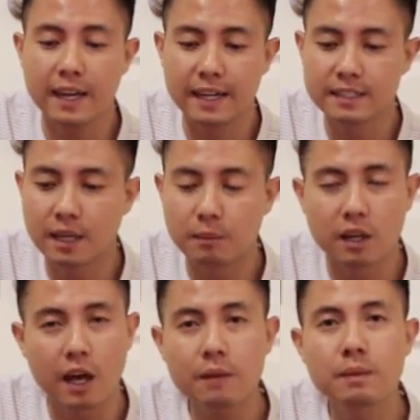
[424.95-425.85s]
And a
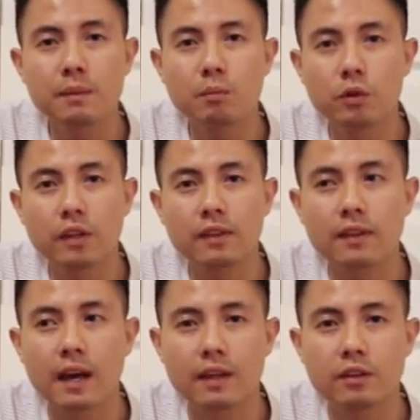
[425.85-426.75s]
lot of people think
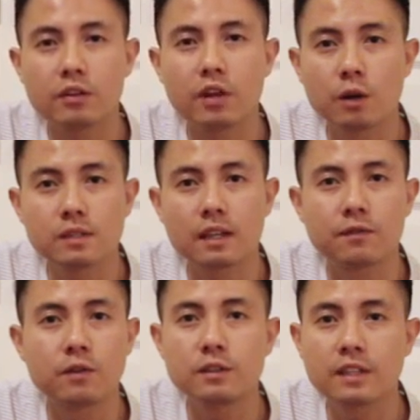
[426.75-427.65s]
that, no is like the
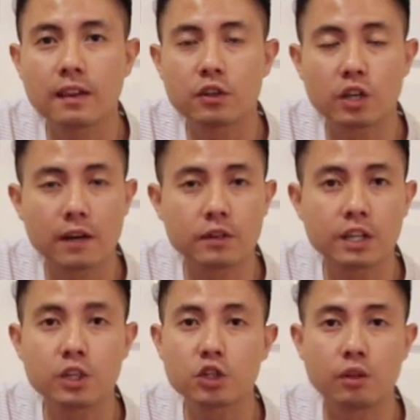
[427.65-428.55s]
first thing they should ever
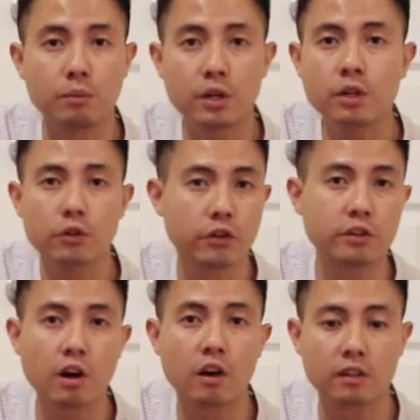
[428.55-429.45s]
teach their bird or their
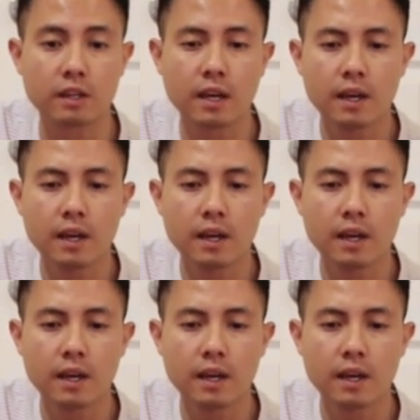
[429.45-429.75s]
dog.